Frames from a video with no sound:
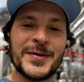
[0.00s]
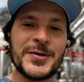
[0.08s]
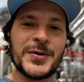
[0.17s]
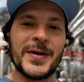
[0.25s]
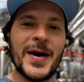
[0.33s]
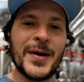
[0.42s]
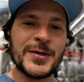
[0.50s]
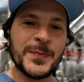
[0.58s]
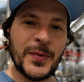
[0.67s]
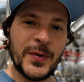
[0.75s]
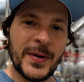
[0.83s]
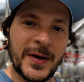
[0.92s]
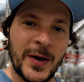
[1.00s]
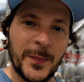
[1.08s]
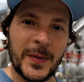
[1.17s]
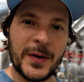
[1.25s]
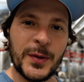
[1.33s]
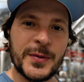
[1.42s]
Treehouse Brewing
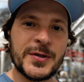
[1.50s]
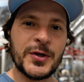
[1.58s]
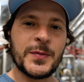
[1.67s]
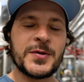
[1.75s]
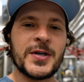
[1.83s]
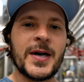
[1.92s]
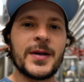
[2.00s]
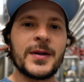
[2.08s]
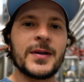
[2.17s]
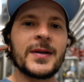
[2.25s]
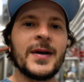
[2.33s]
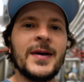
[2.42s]
Company YouTube channel.